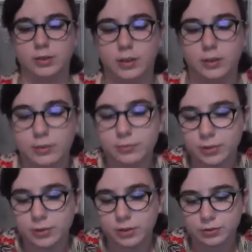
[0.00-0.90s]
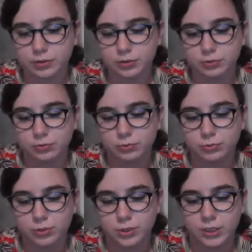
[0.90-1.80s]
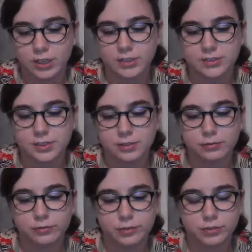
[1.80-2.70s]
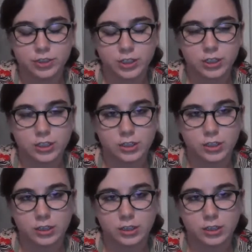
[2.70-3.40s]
Now we're on to a single crochet